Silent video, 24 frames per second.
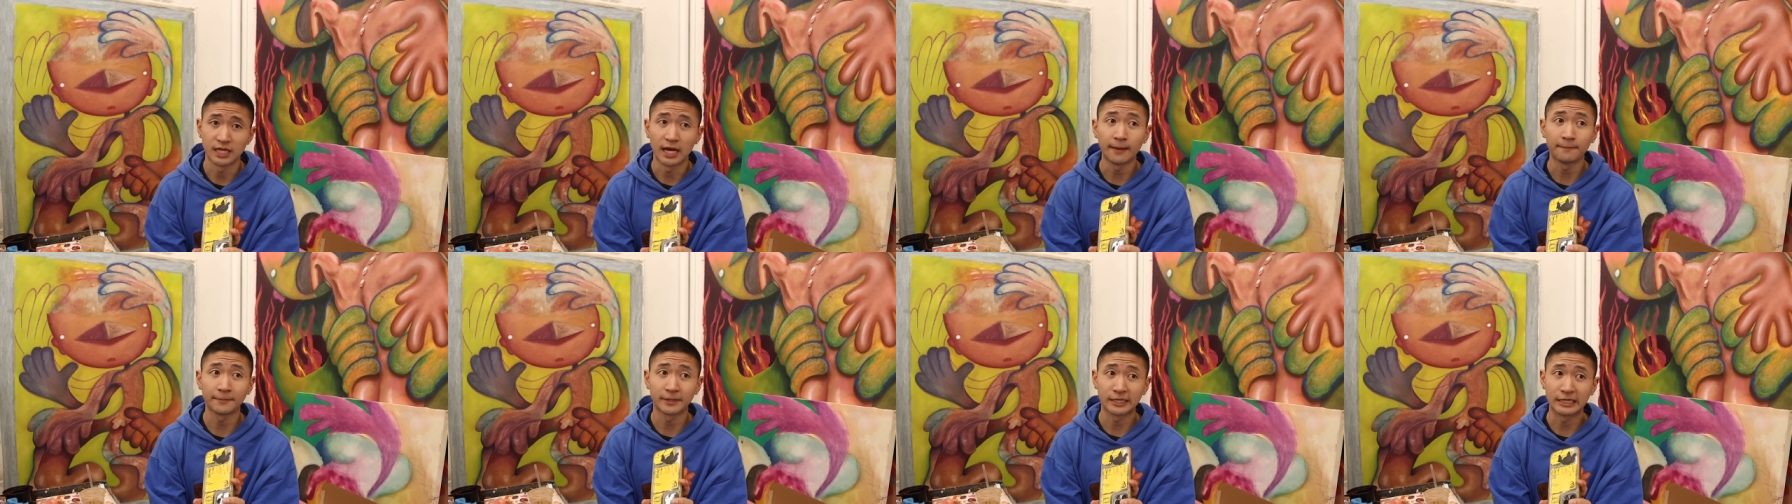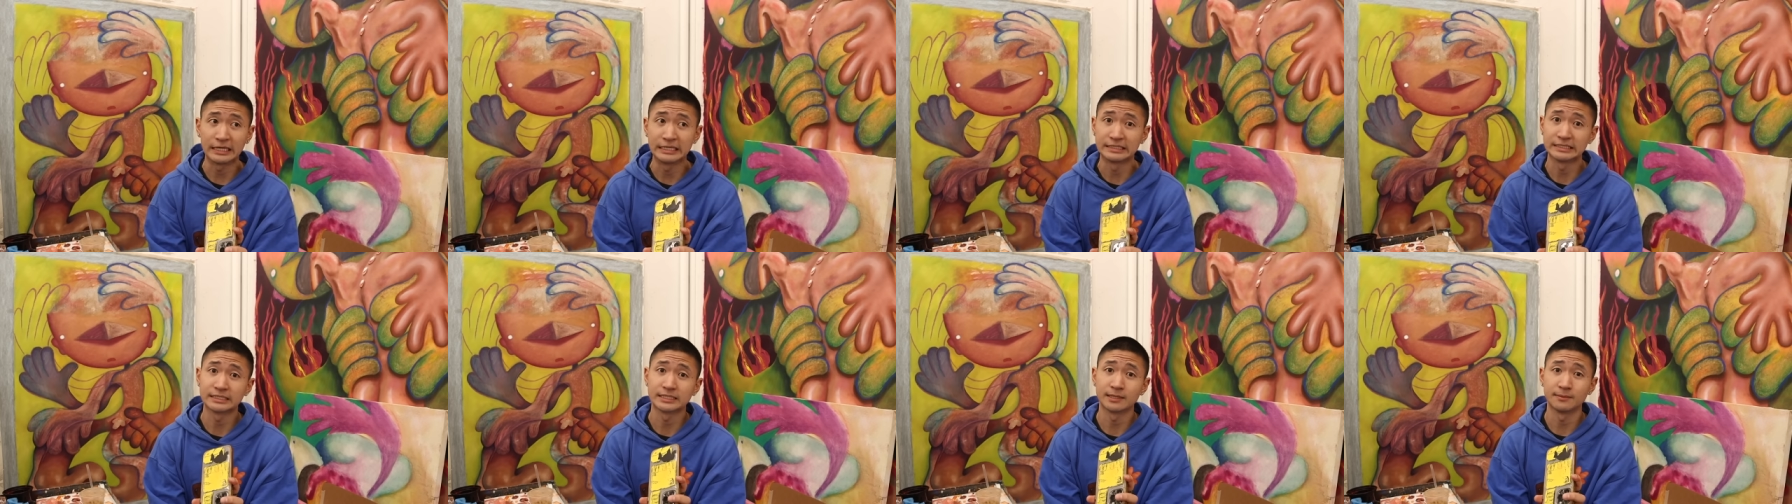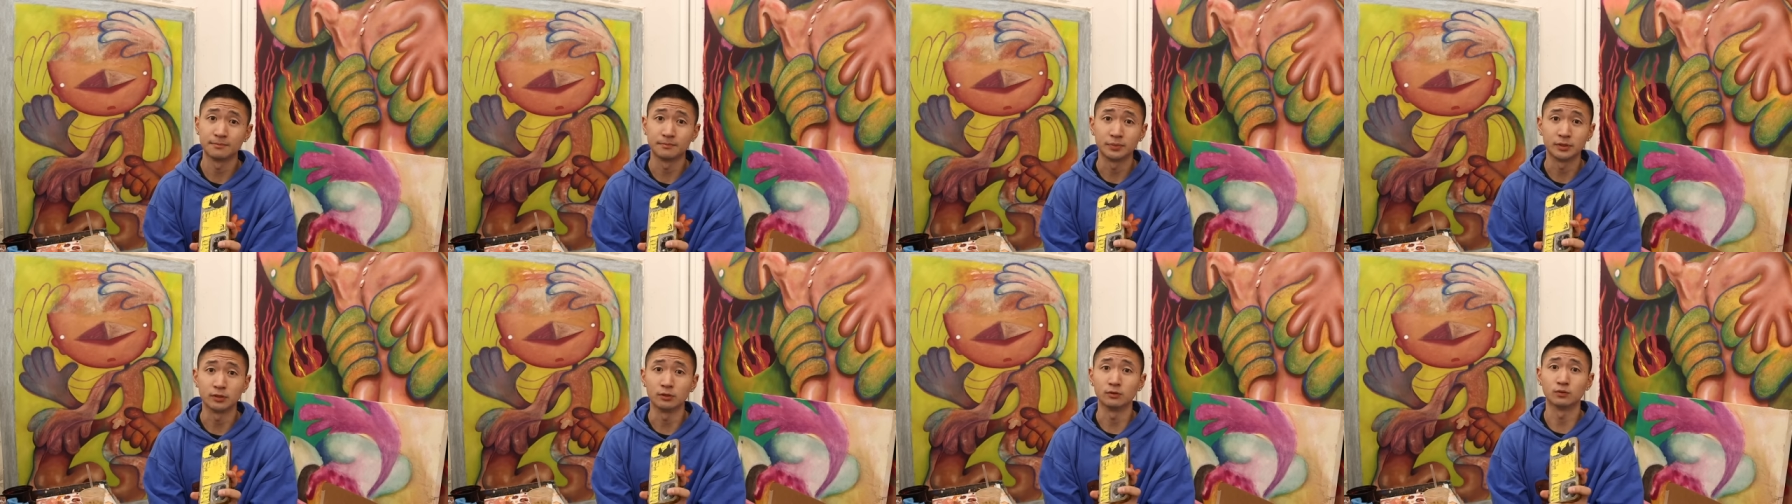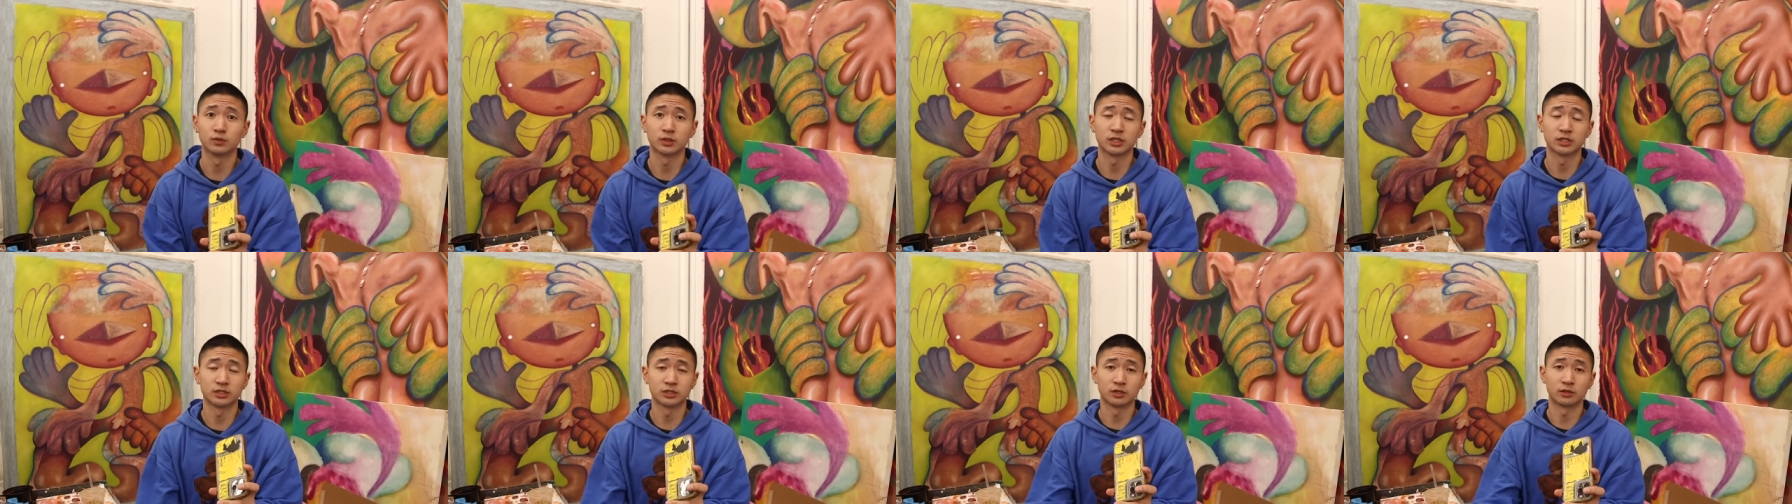That piece is imbued
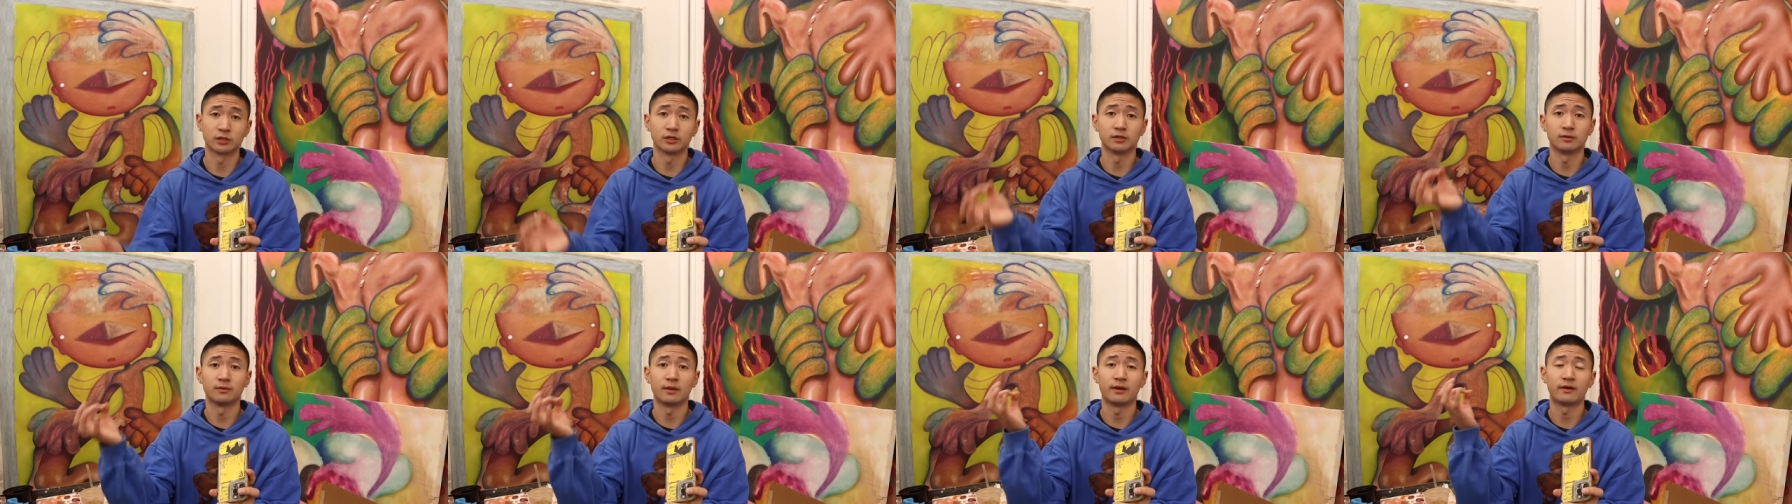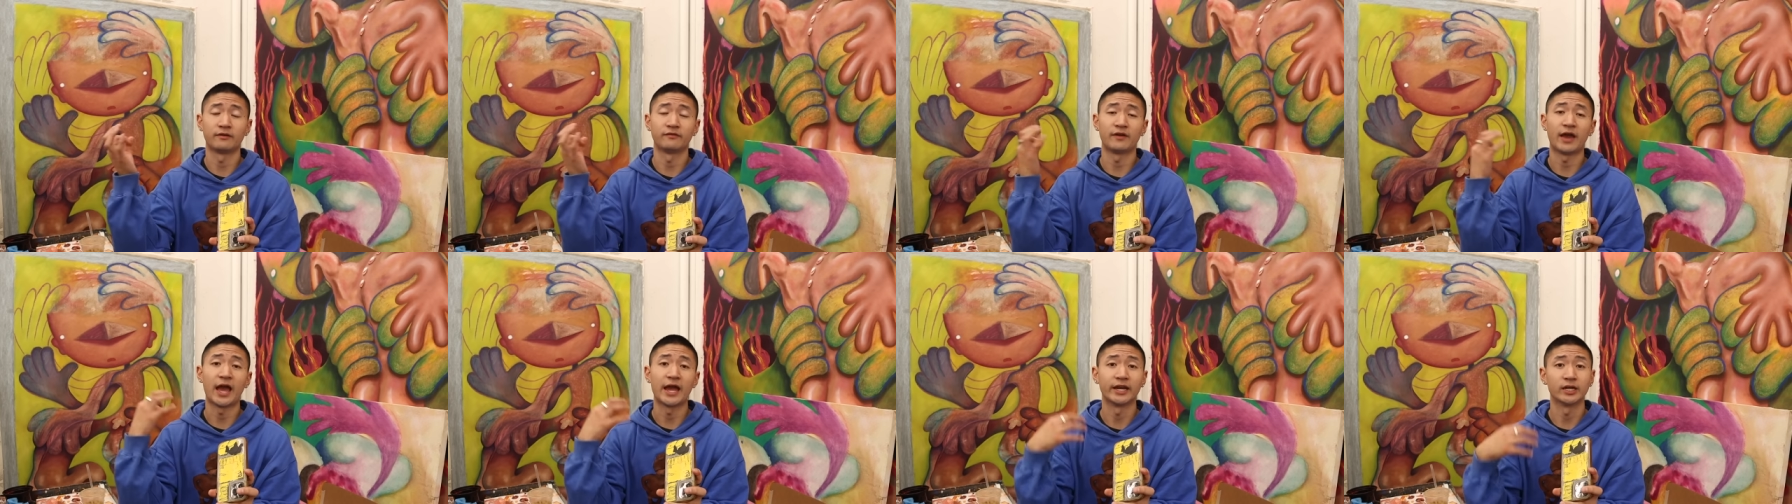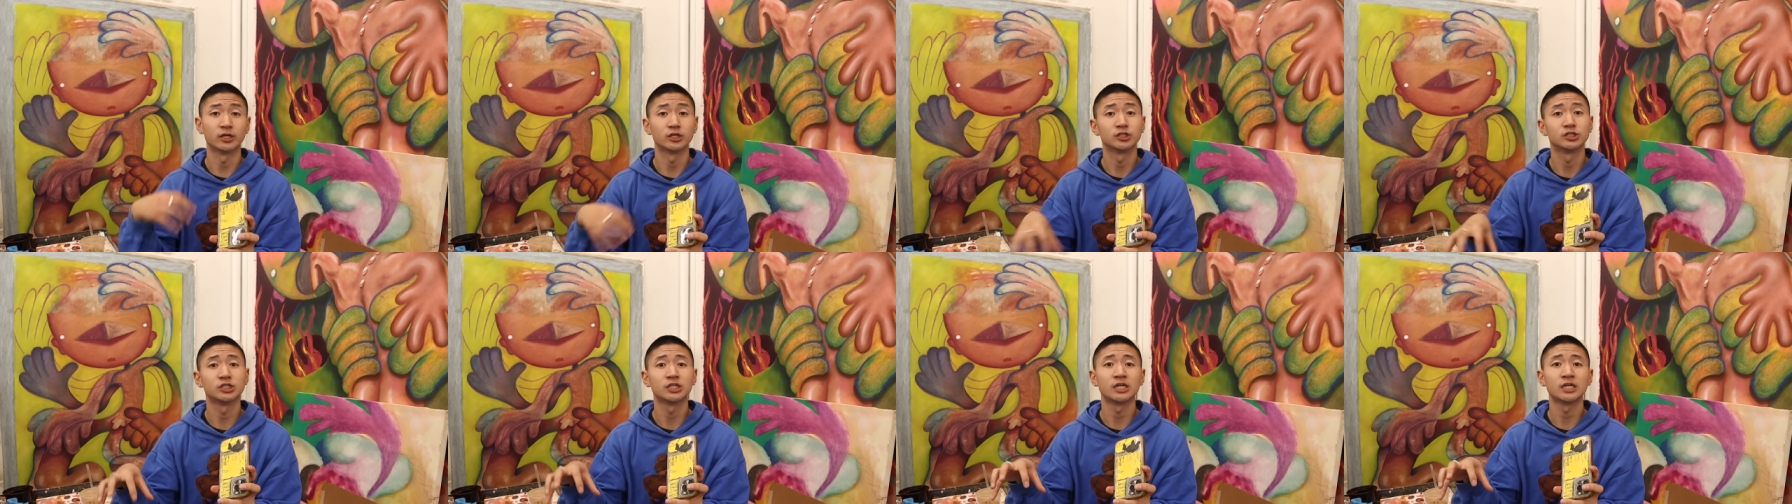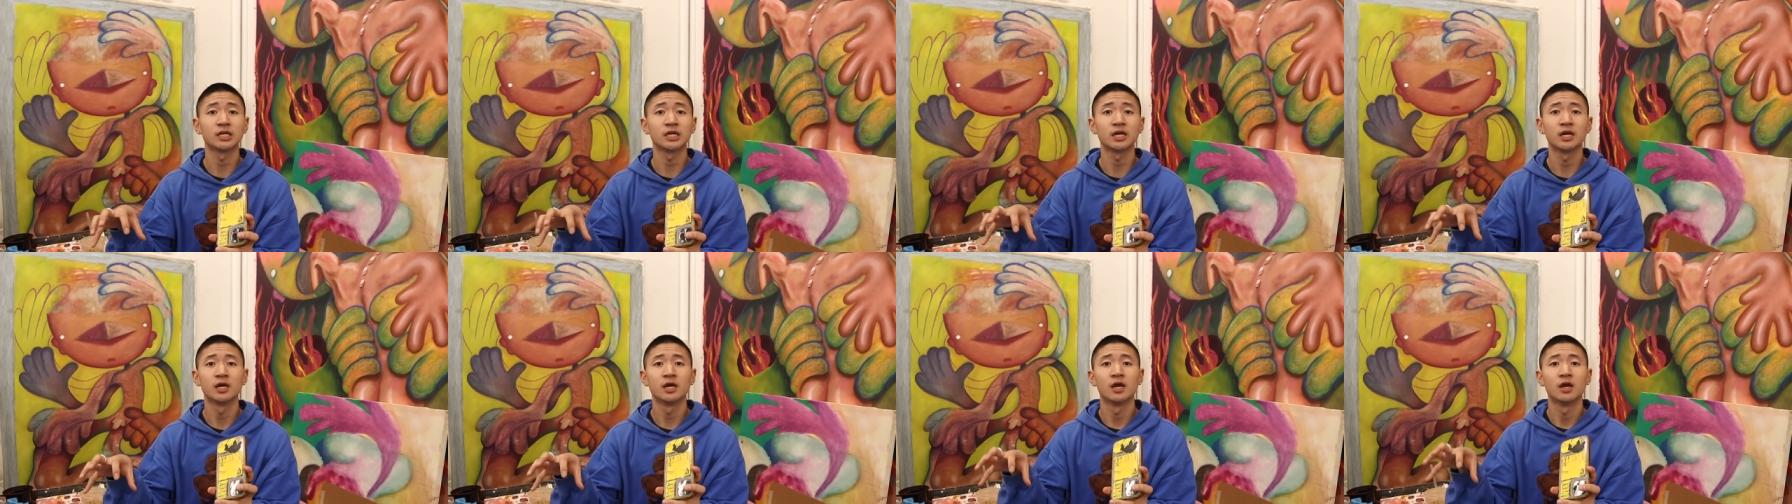with a certain amount of
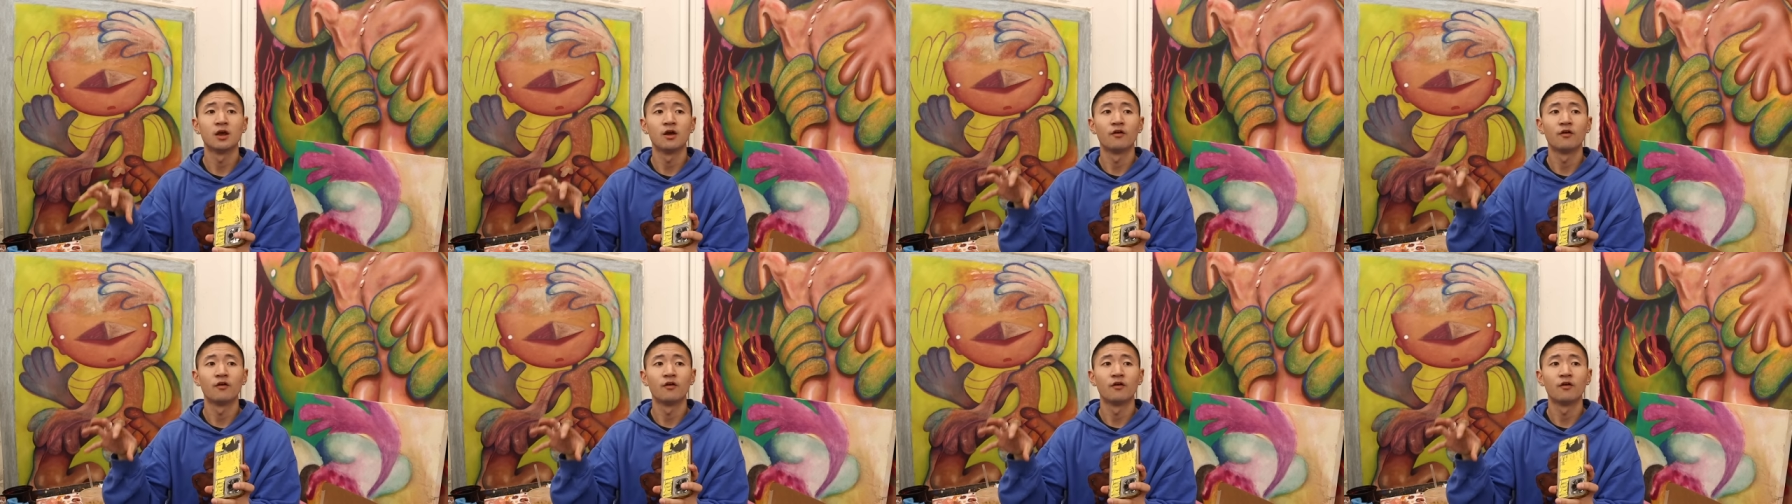energy